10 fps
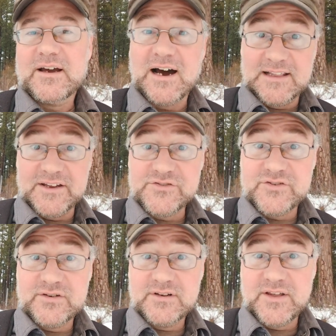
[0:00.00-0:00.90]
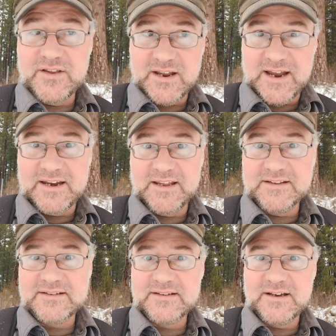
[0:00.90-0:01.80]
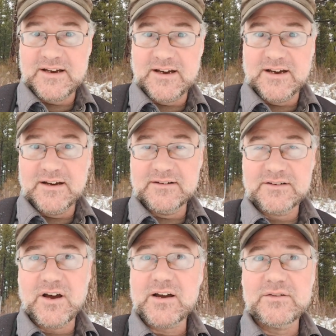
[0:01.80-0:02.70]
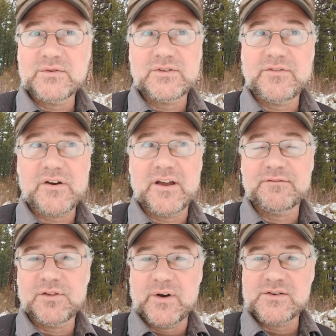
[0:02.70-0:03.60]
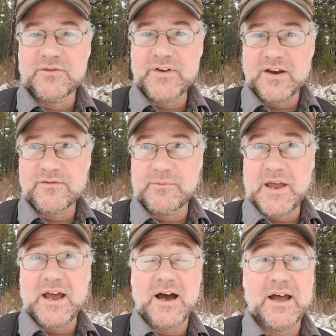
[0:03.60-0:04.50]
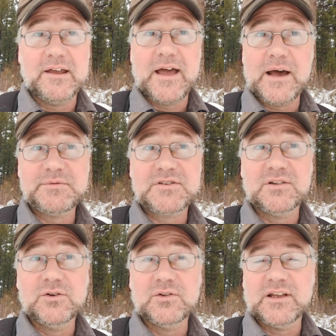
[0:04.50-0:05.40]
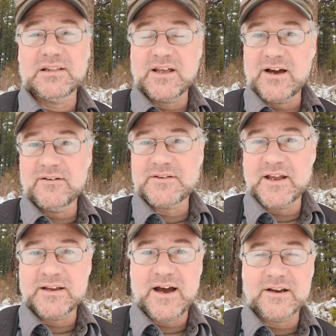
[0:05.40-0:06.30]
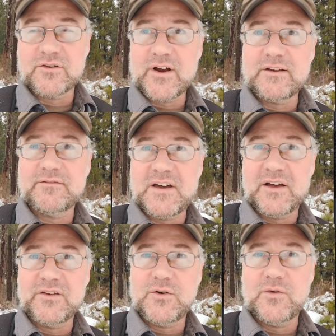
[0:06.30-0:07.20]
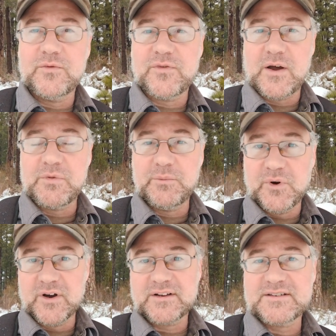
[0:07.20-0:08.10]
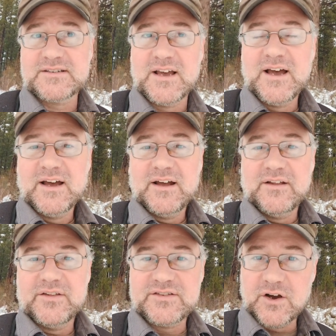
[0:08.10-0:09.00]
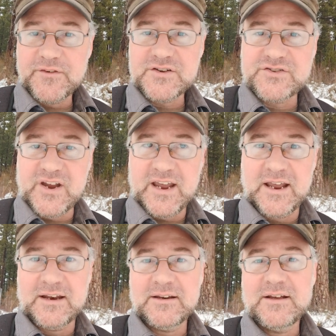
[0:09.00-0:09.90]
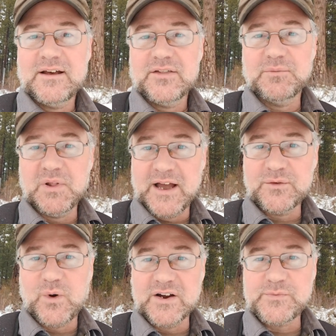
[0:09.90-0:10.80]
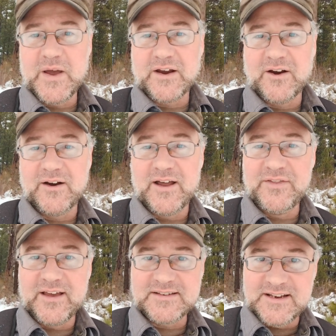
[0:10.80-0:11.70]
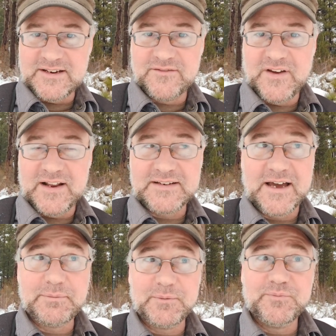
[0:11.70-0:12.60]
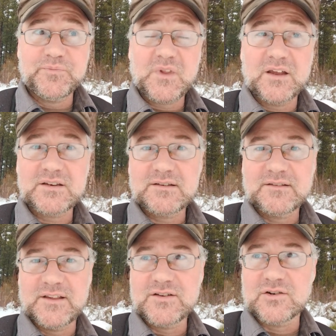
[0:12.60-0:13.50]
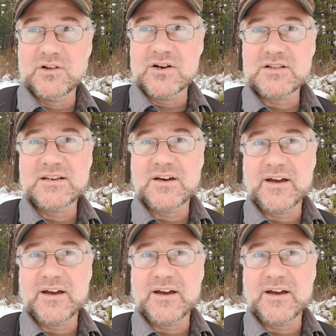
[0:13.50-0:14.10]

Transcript: college in the 90s, uh, Dawkins was a very influential figure for me. I absolutely loved and got great value from the books The Selfish Gene, The Blind Watchmaker, and The Extended Phenotype. These are largely